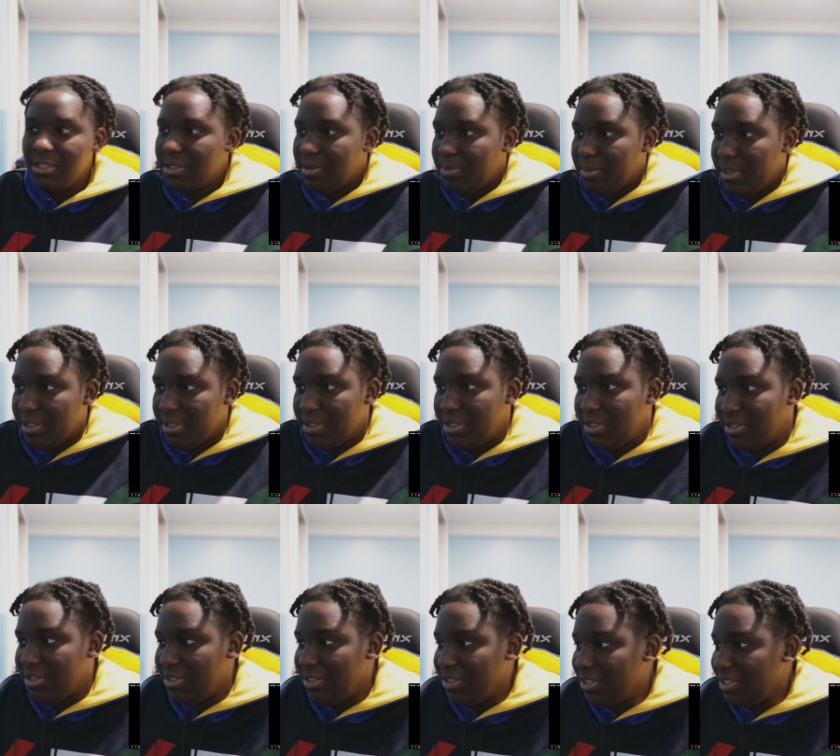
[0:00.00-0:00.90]
this man
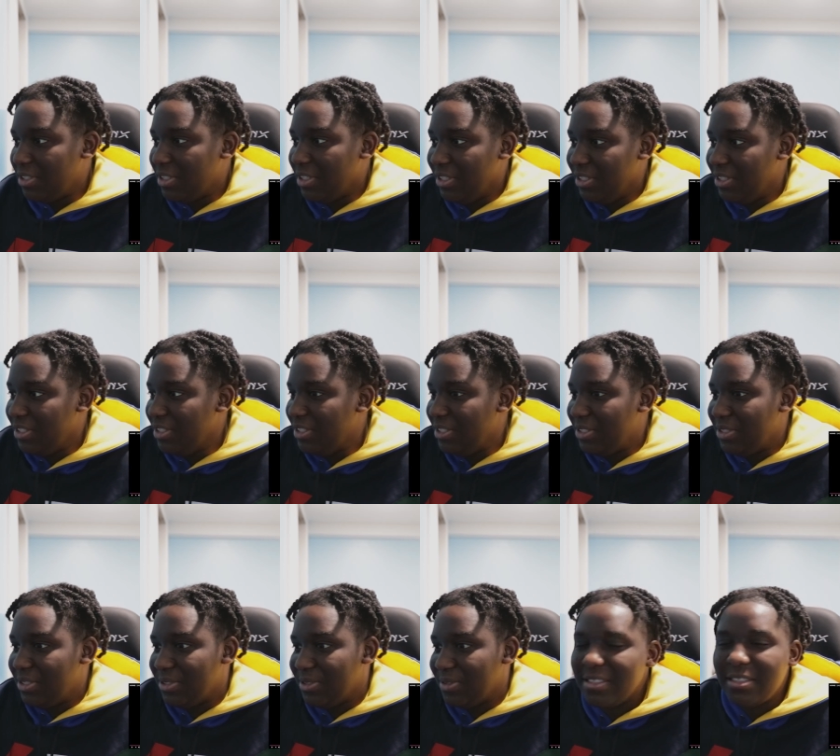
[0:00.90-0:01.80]
serious,
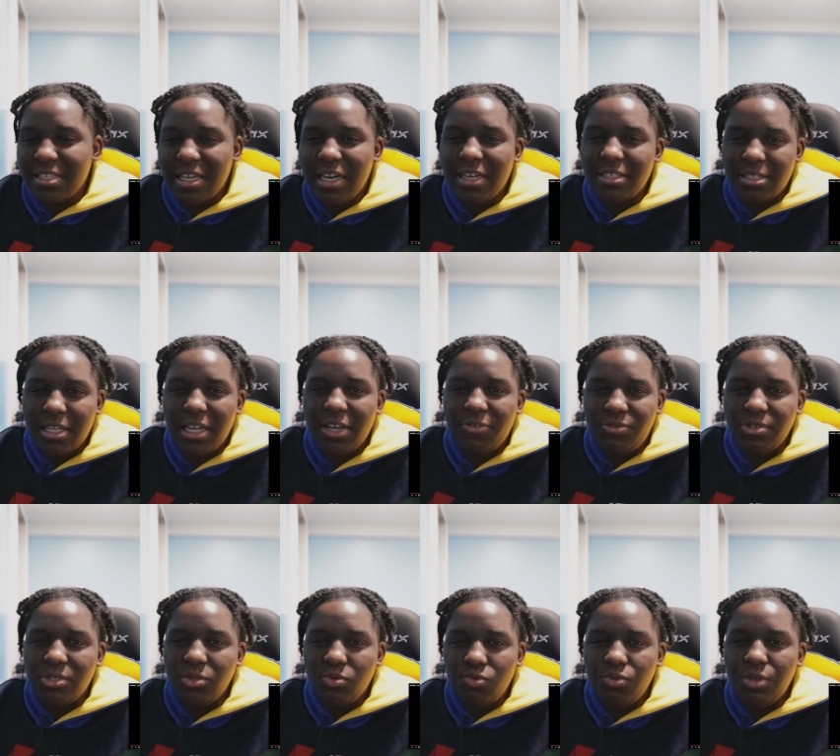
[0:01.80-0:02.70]
cause this guy's life
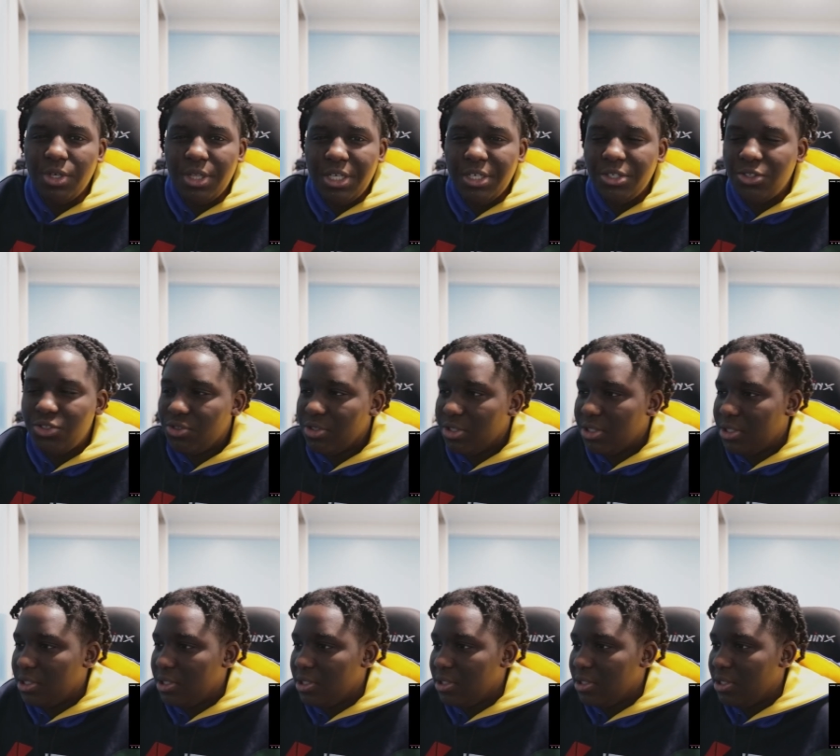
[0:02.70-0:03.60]
is really
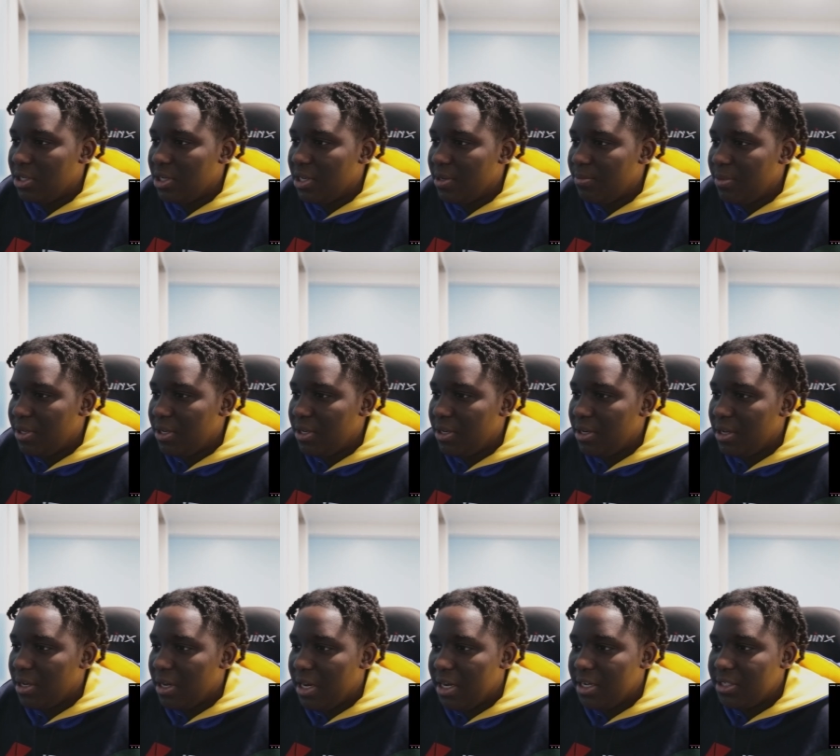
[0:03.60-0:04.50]
interesting, you know what I mean?
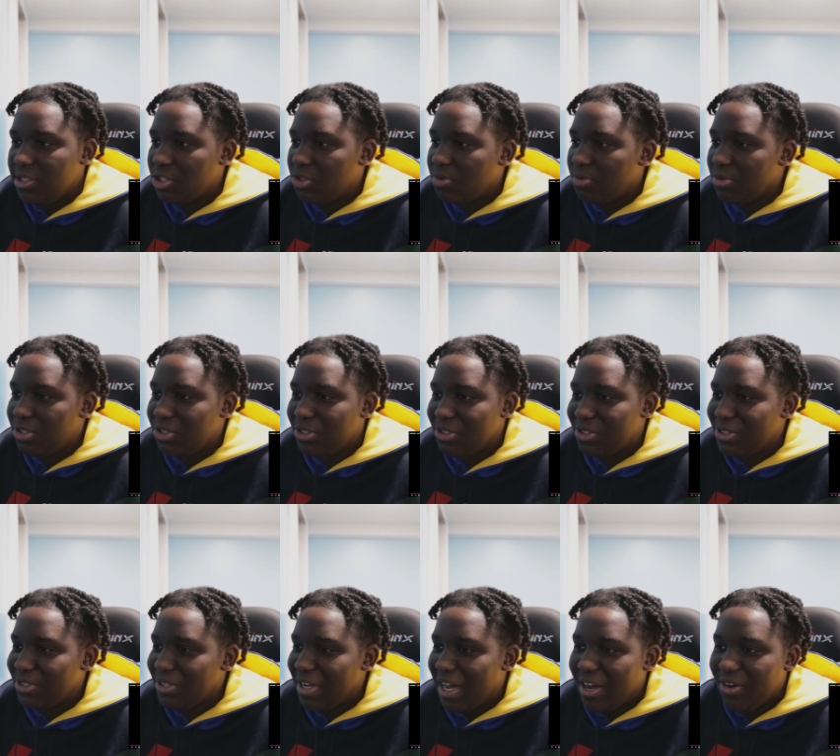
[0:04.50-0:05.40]
I just want you
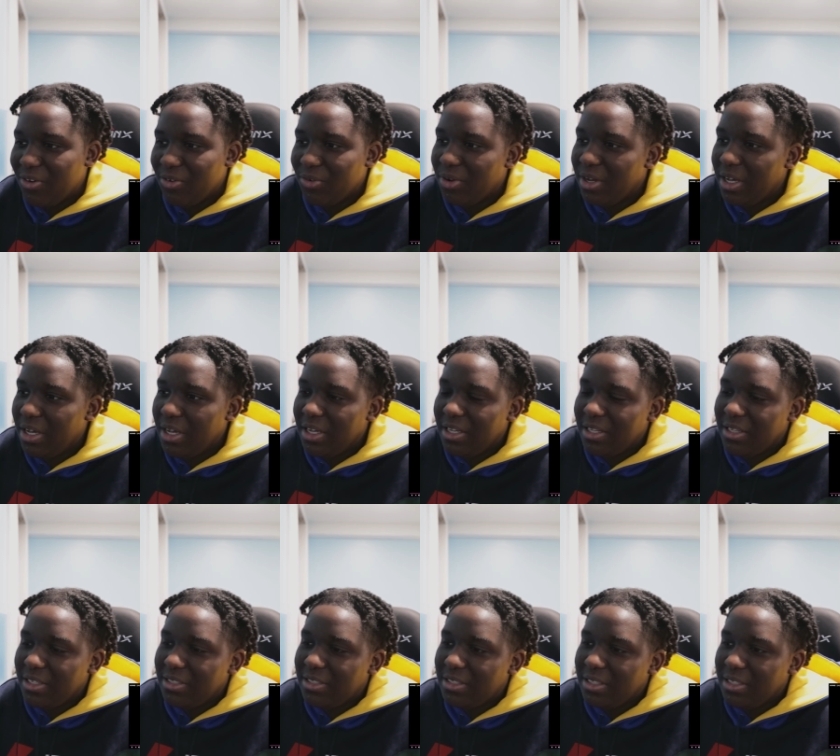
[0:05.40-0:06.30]
to,
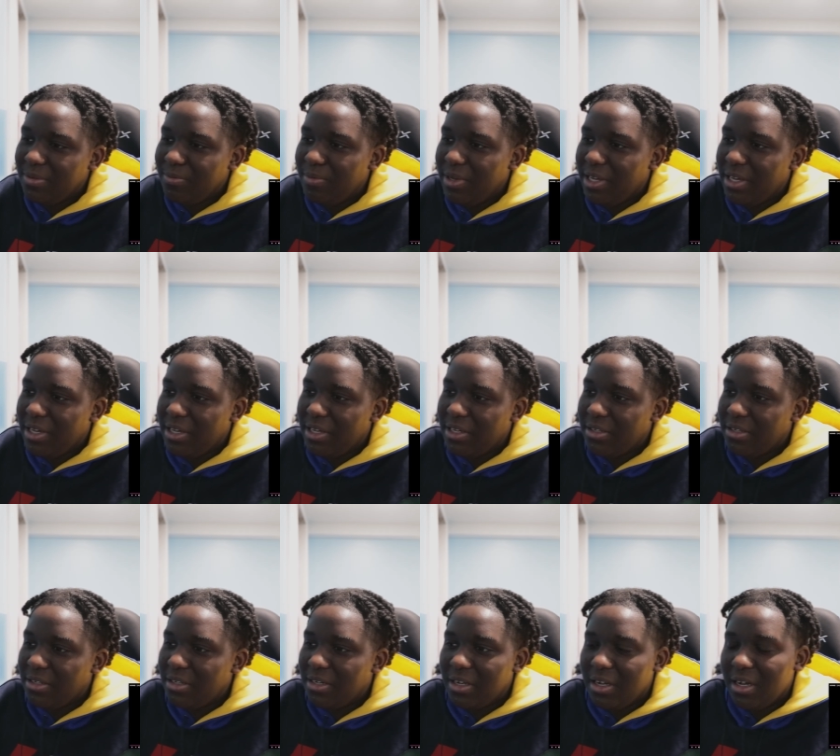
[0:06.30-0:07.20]
listen,
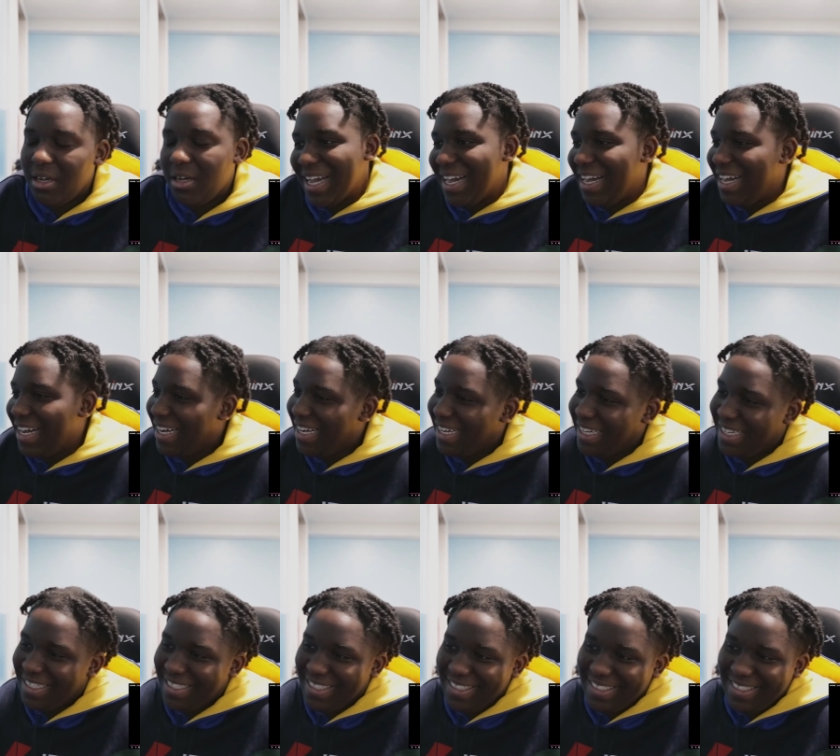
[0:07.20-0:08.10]
man.
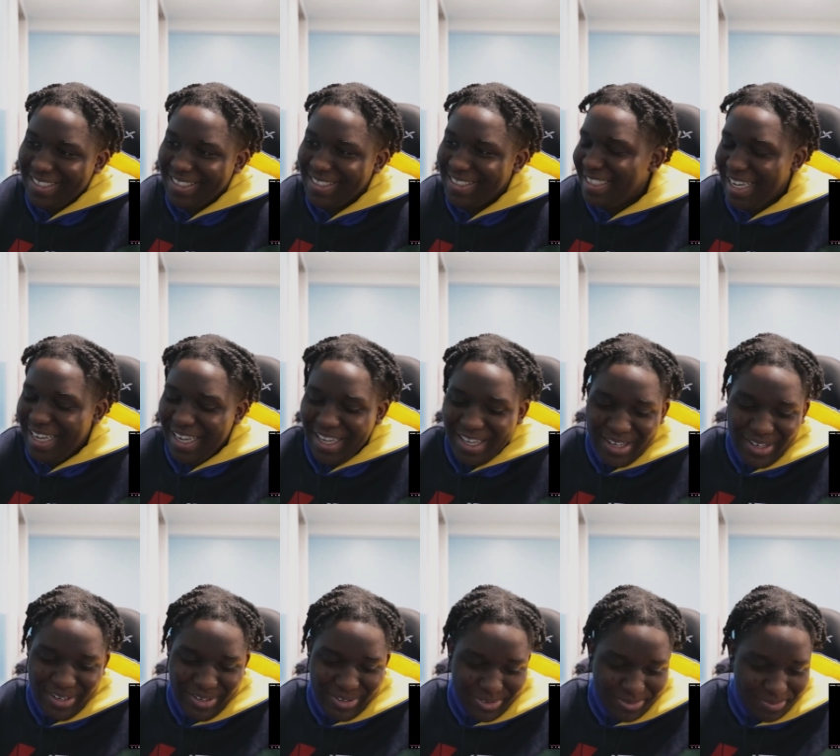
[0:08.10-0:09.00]

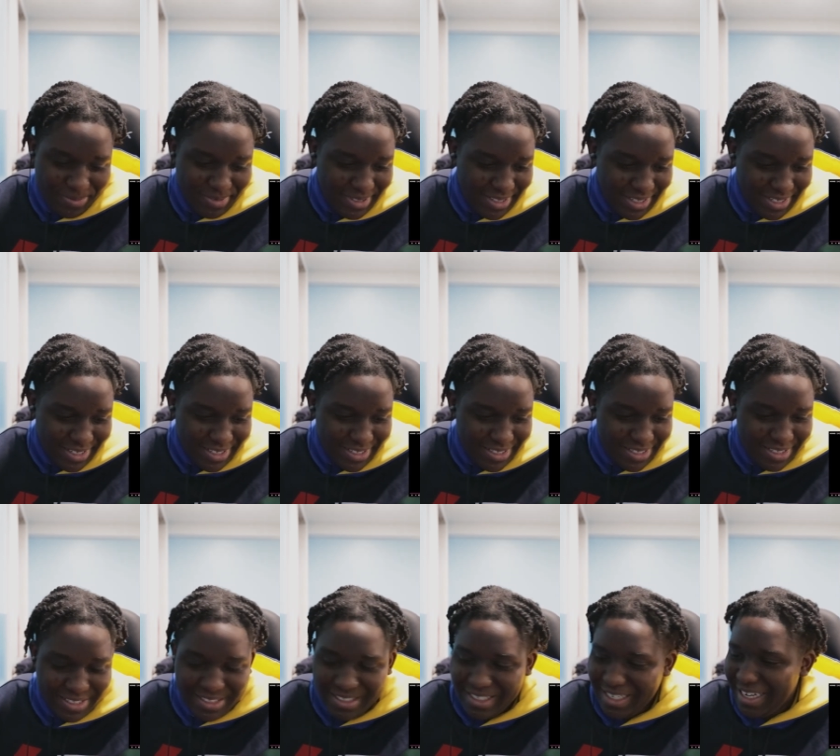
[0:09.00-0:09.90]
Damn, son.
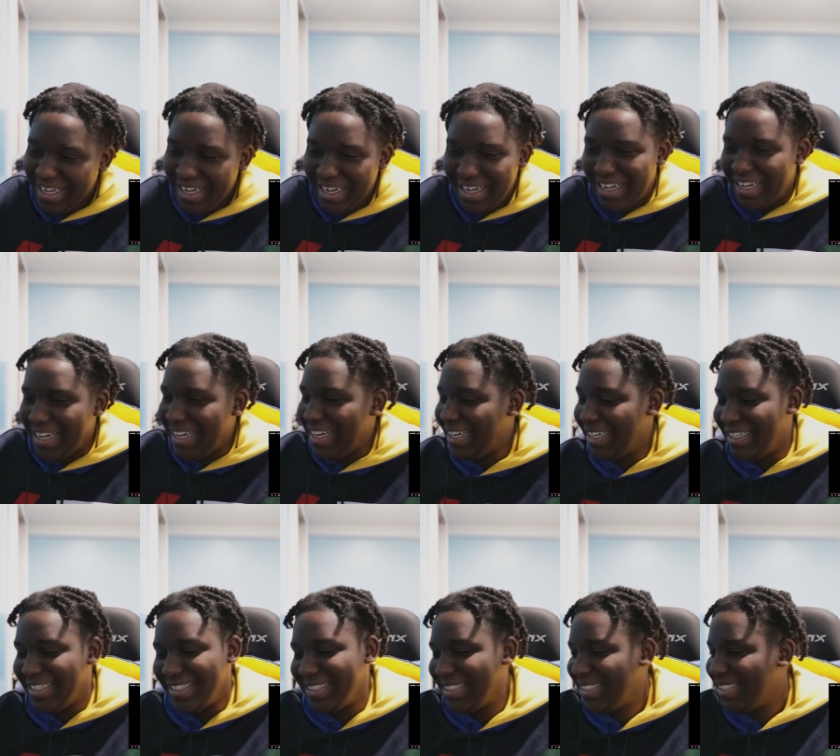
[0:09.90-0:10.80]

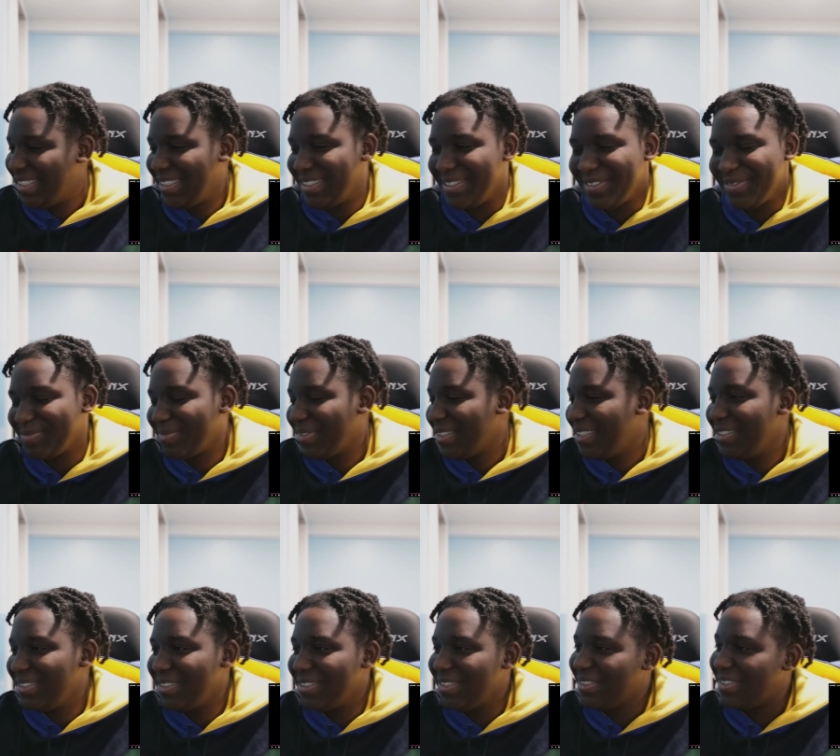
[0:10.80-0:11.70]

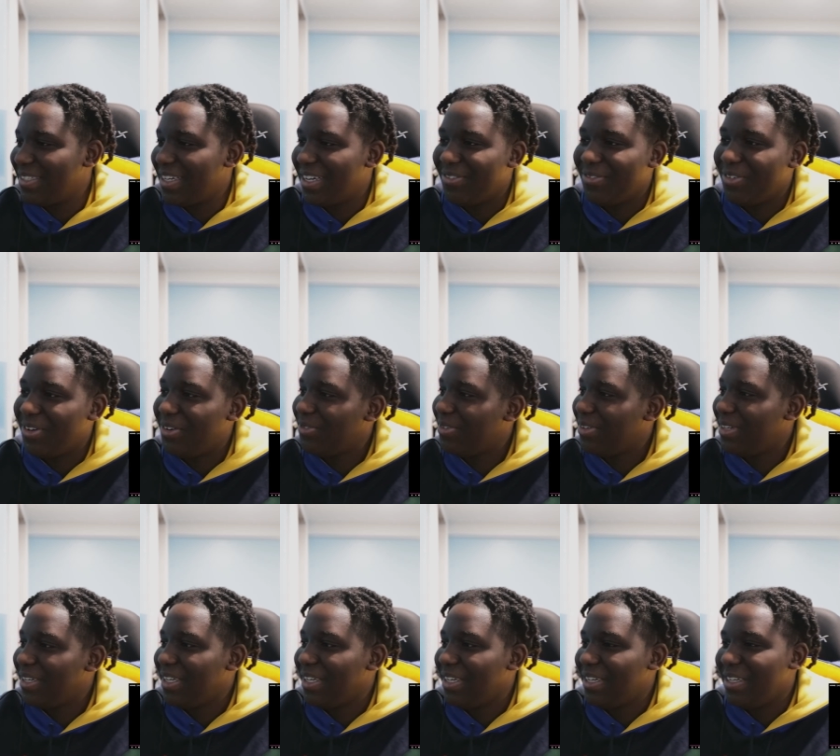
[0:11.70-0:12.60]
You know, I
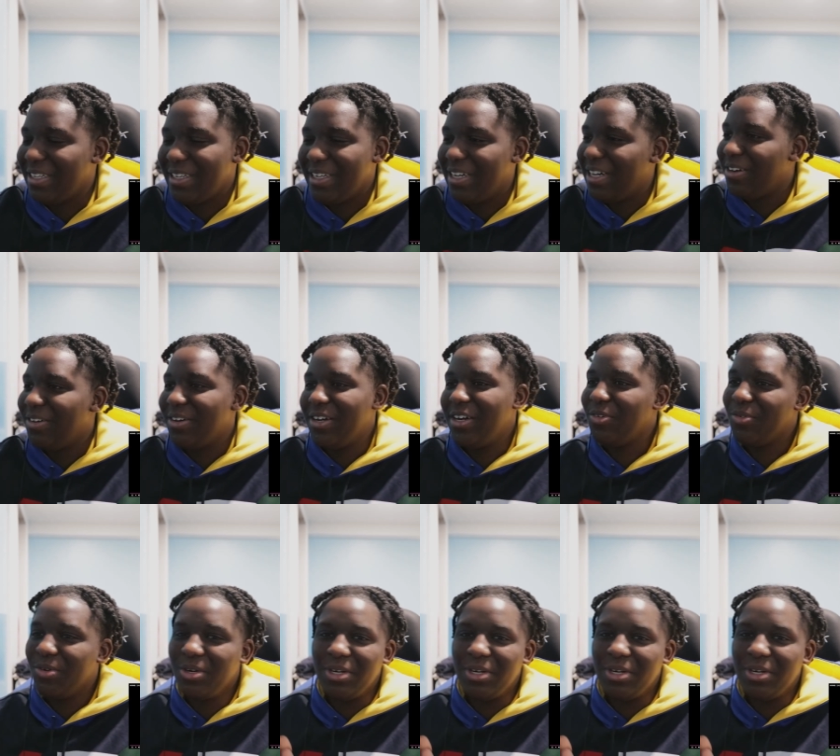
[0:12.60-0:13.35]
don't